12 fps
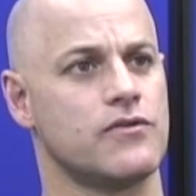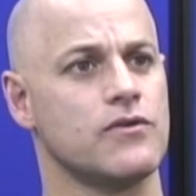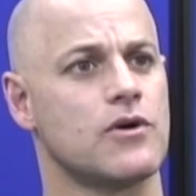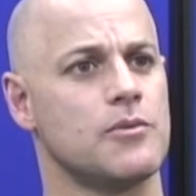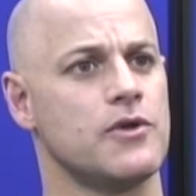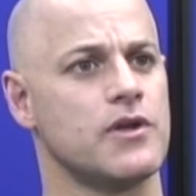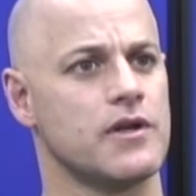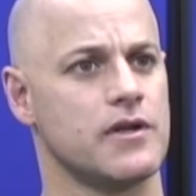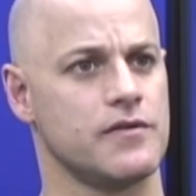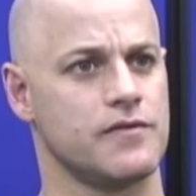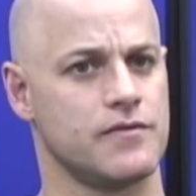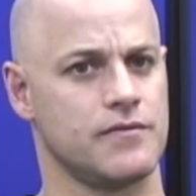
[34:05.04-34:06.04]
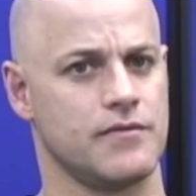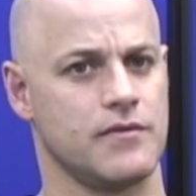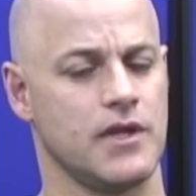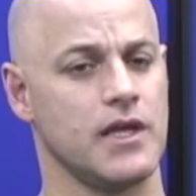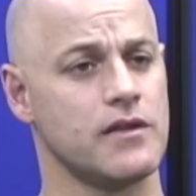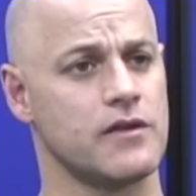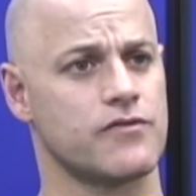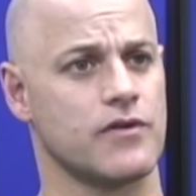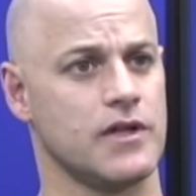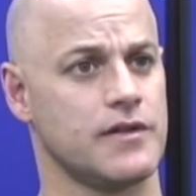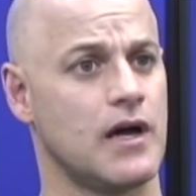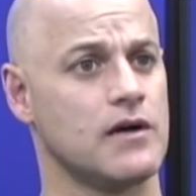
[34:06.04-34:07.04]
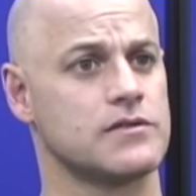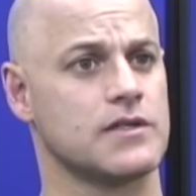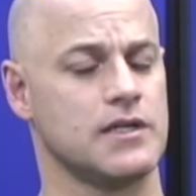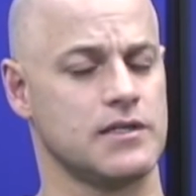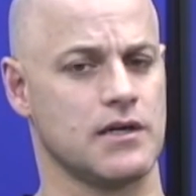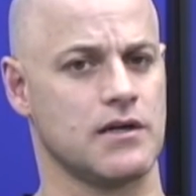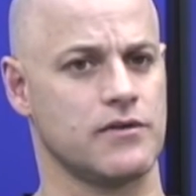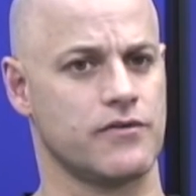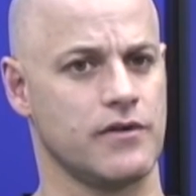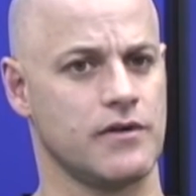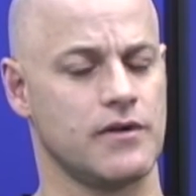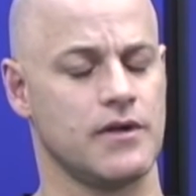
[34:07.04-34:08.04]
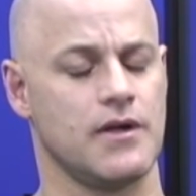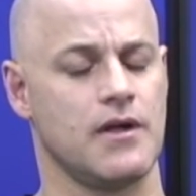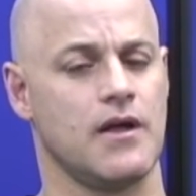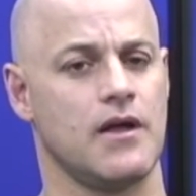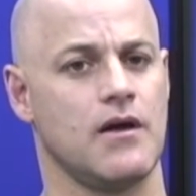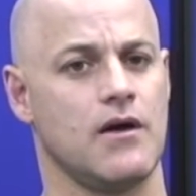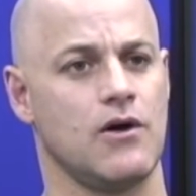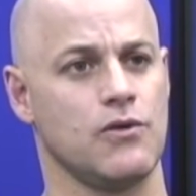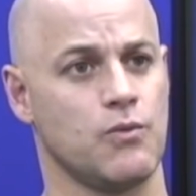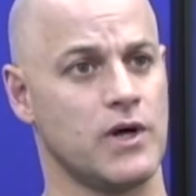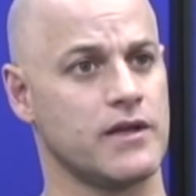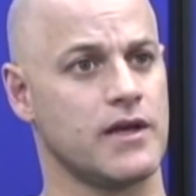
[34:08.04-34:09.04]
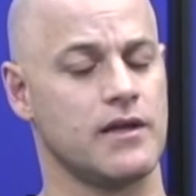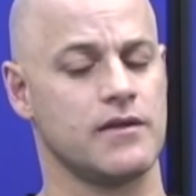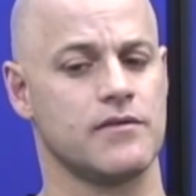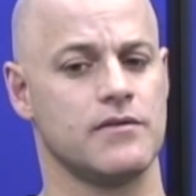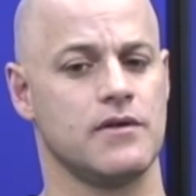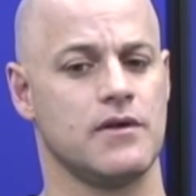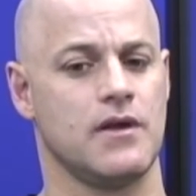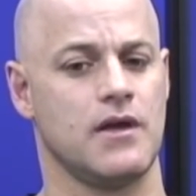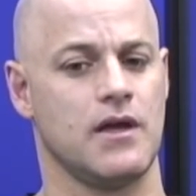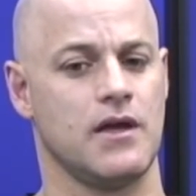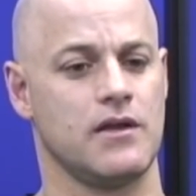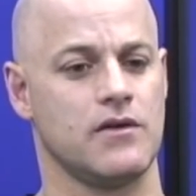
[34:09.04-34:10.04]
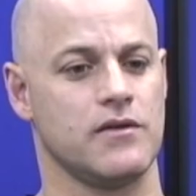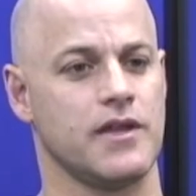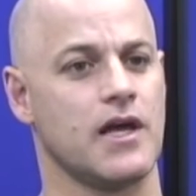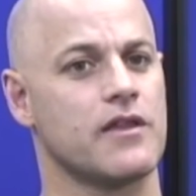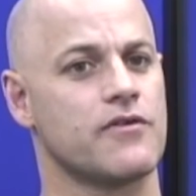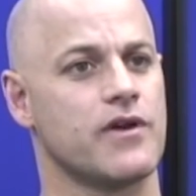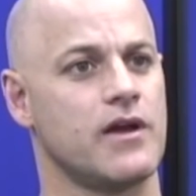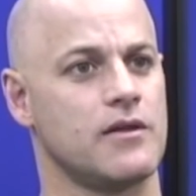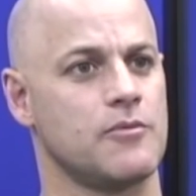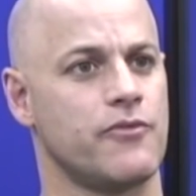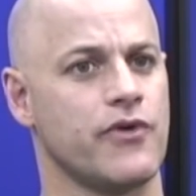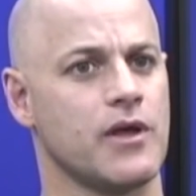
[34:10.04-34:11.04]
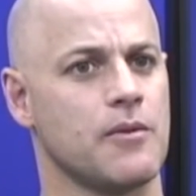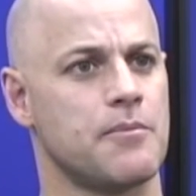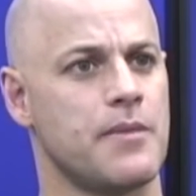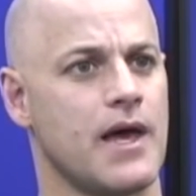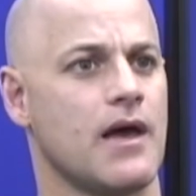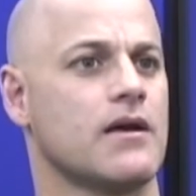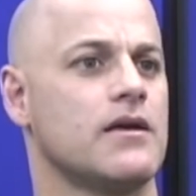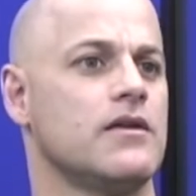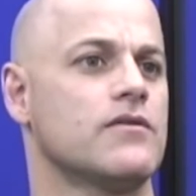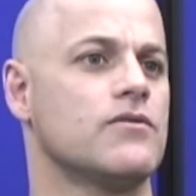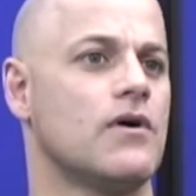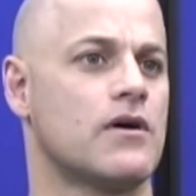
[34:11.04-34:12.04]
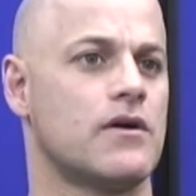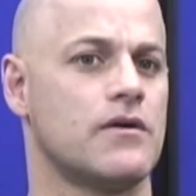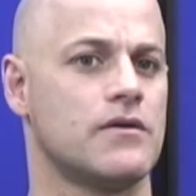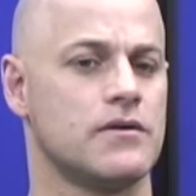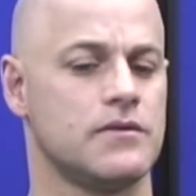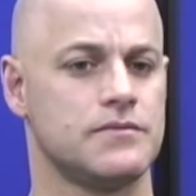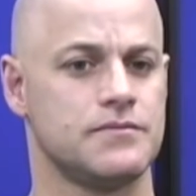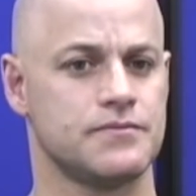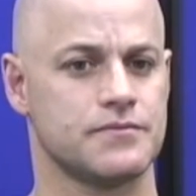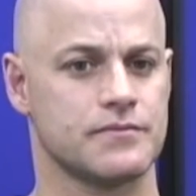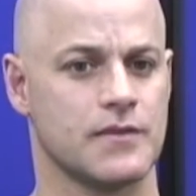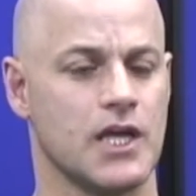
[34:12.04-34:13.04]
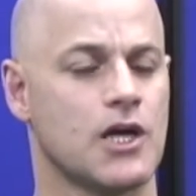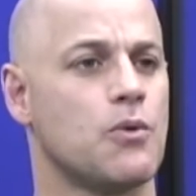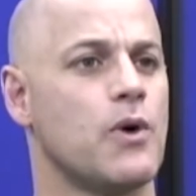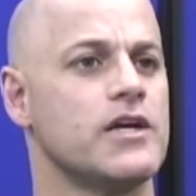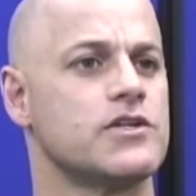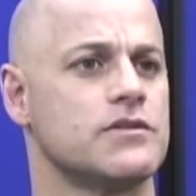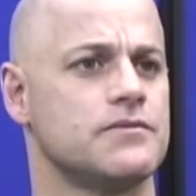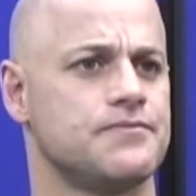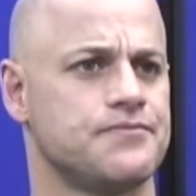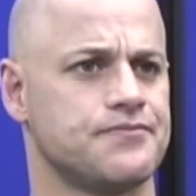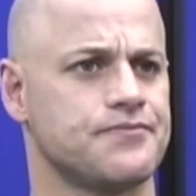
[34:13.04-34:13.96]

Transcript: two communities in Israel and outside the country, on one hand, and on the other hand, bring back into our equation